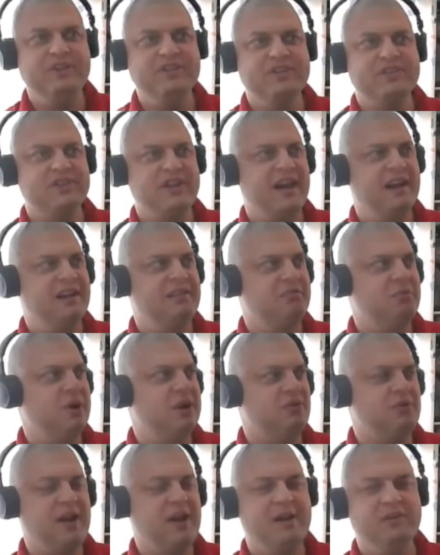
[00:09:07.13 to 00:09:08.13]
Just kind of went
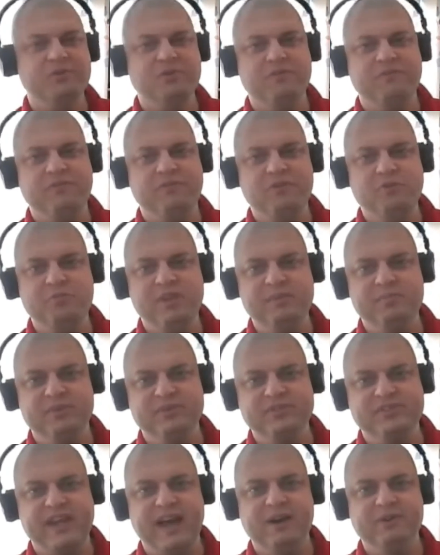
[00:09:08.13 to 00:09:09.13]
around to a few
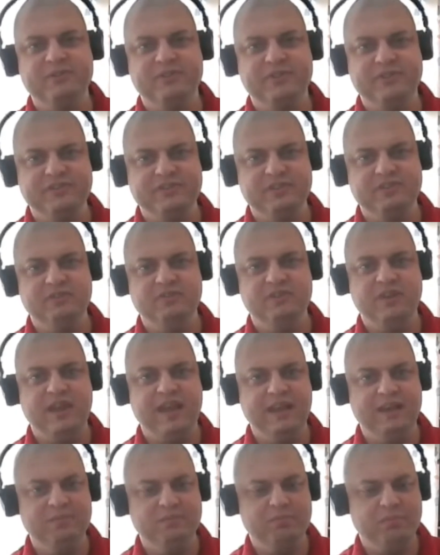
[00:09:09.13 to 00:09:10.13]
people's houses
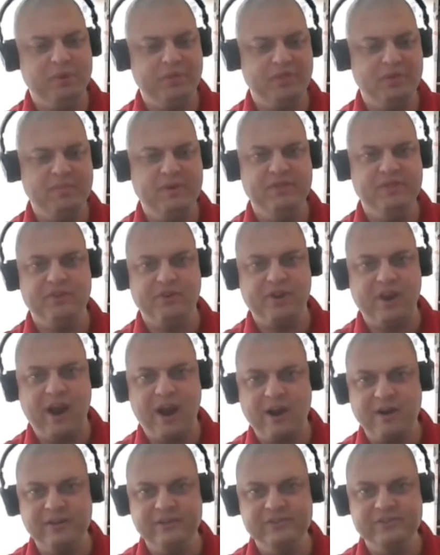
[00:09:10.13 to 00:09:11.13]
and put them in their
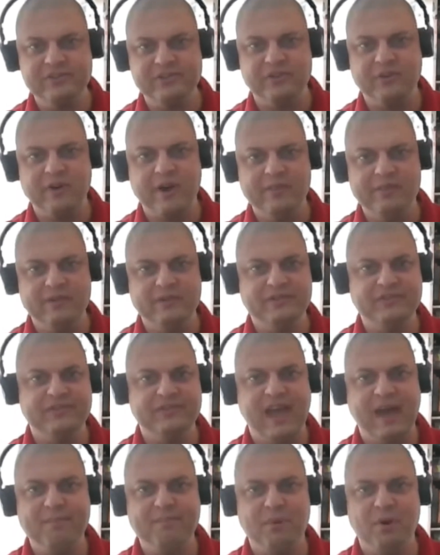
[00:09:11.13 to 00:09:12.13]
gardens or on the
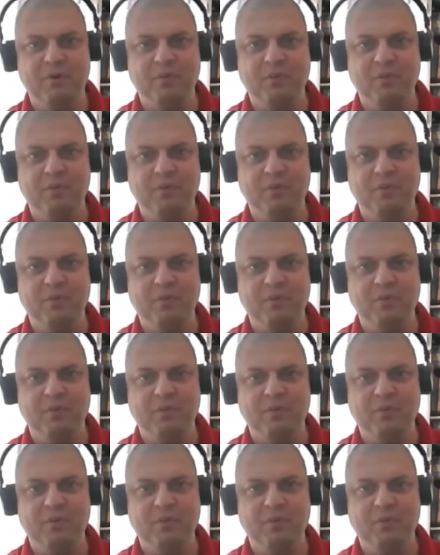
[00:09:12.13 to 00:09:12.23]
step or